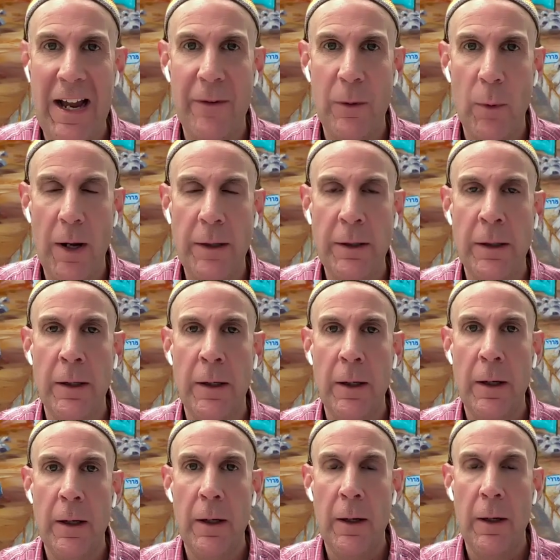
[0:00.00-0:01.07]
Hi, everyone.
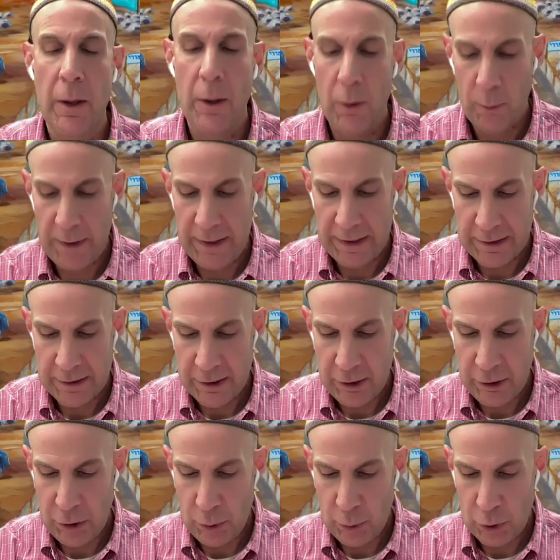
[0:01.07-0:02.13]
We
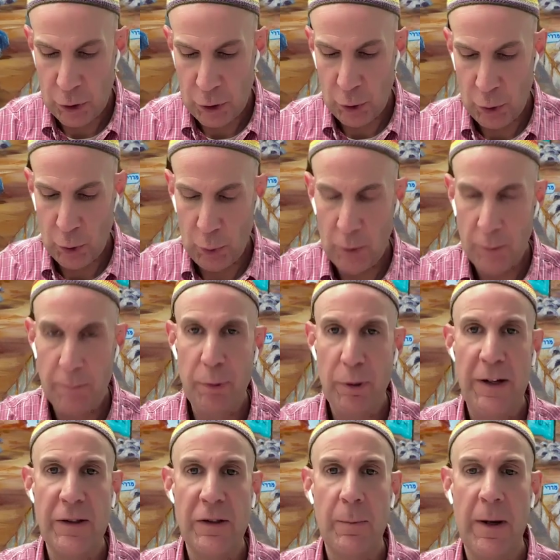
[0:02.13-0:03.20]
continue to
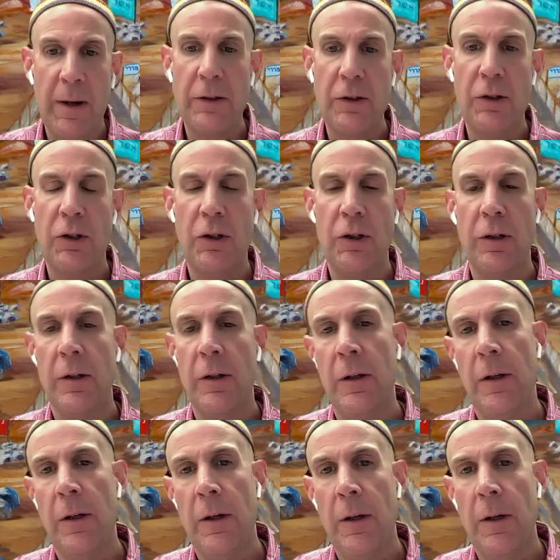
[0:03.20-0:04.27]
put as much
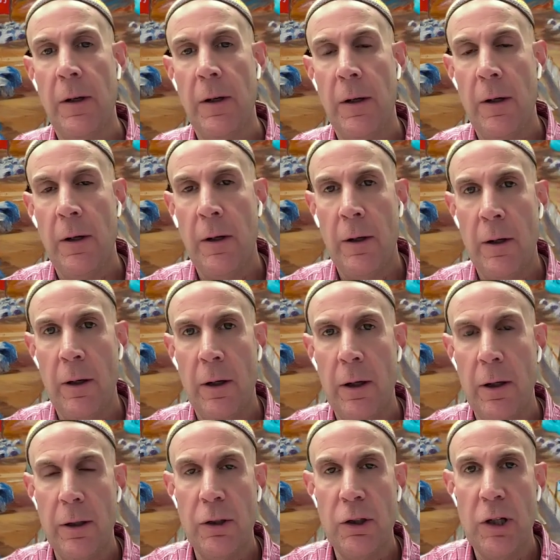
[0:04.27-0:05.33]

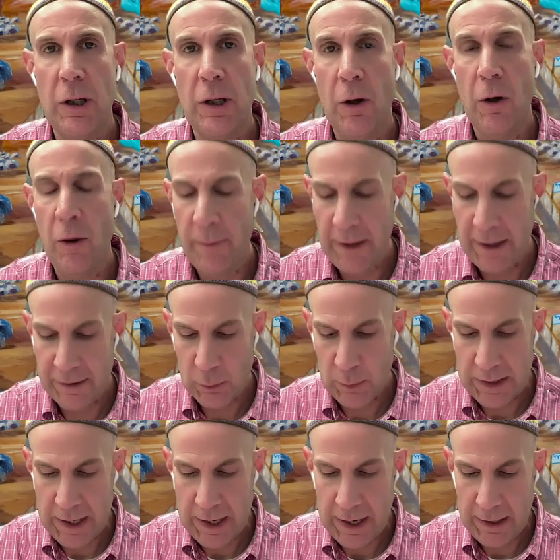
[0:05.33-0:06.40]
shalom as
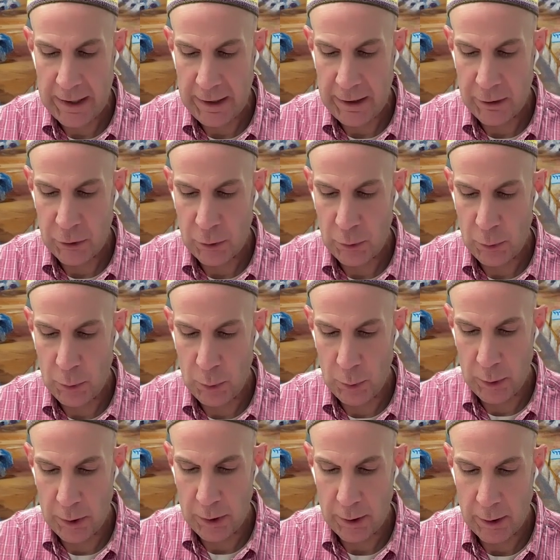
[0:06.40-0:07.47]
we can
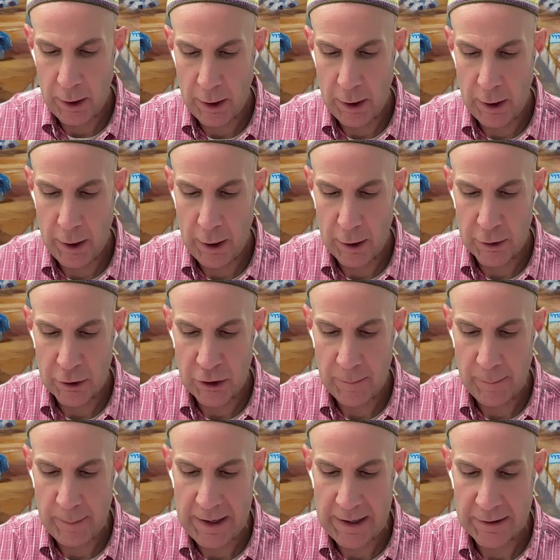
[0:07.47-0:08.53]
into our
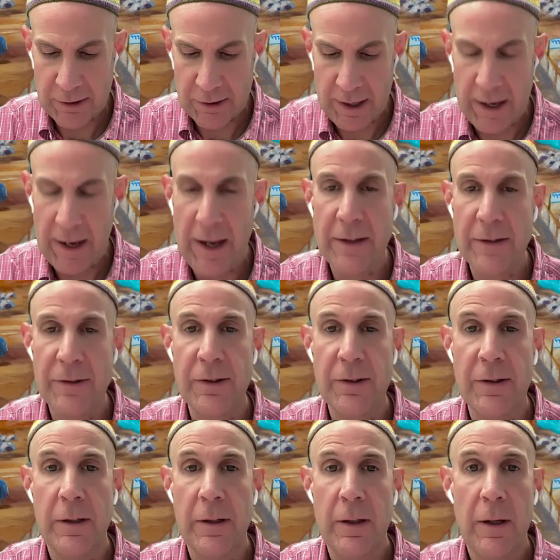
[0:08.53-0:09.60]
Shabbat
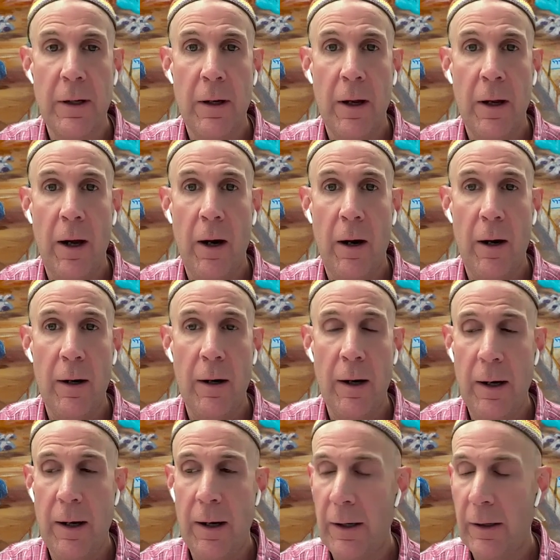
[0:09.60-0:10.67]
as
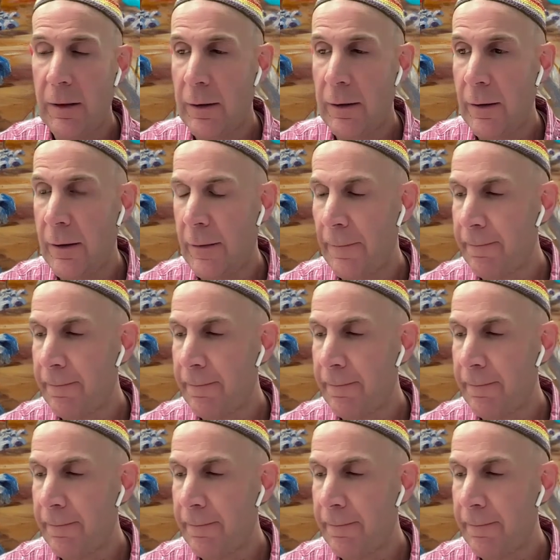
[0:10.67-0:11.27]
our